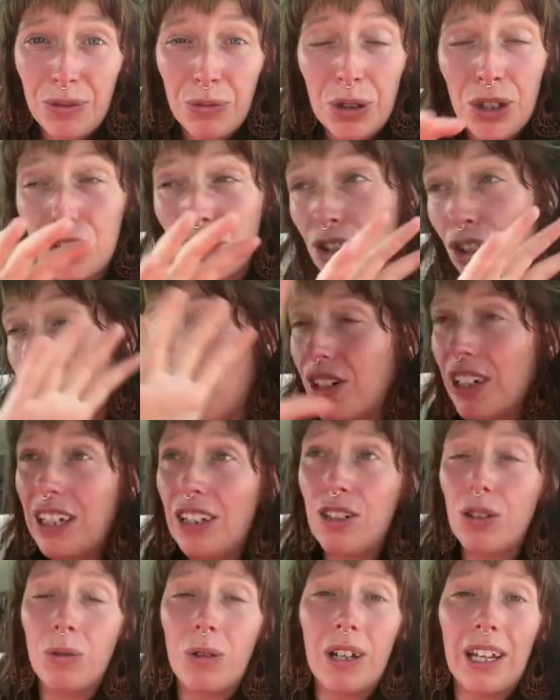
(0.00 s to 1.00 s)
We don't
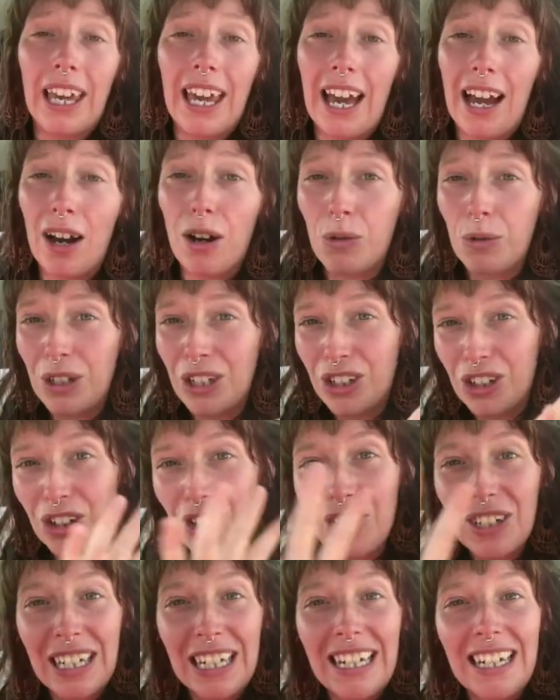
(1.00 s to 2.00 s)
need to work it out. We
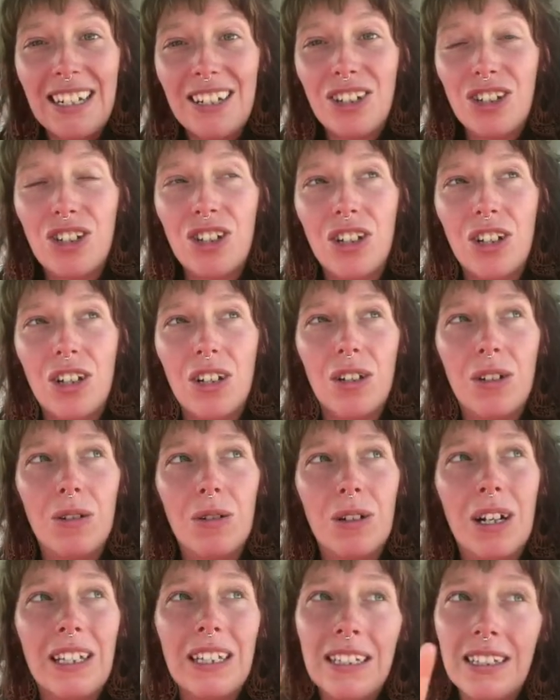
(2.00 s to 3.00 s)
don't need
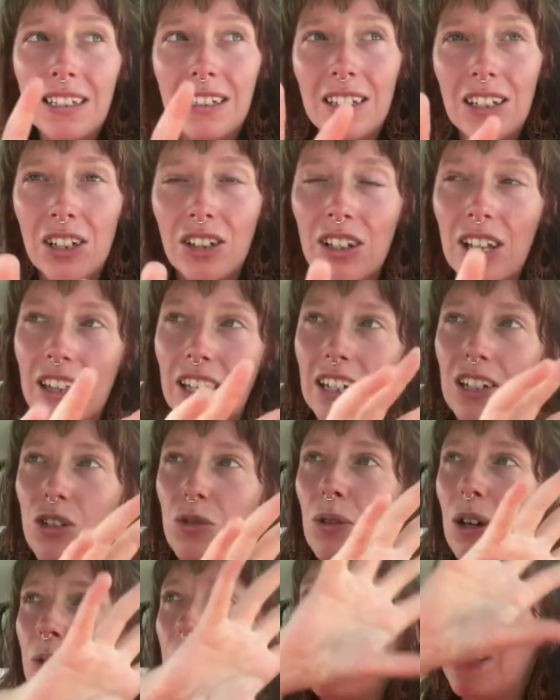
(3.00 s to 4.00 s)
to, and this is the other thing
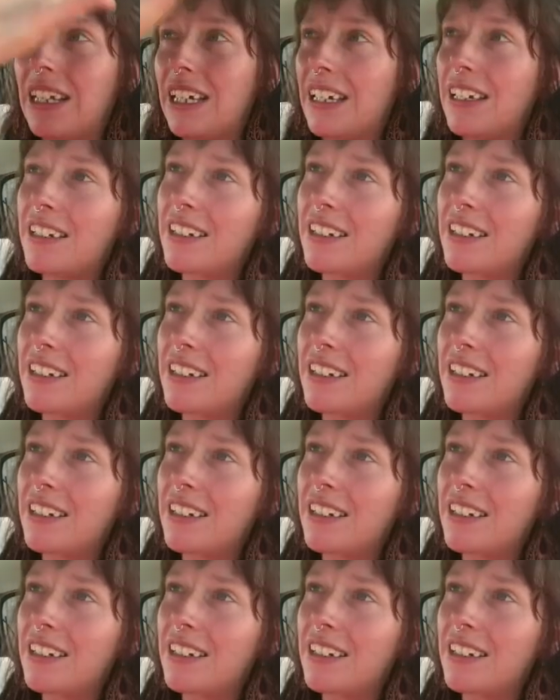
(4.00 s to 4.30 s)
as well with the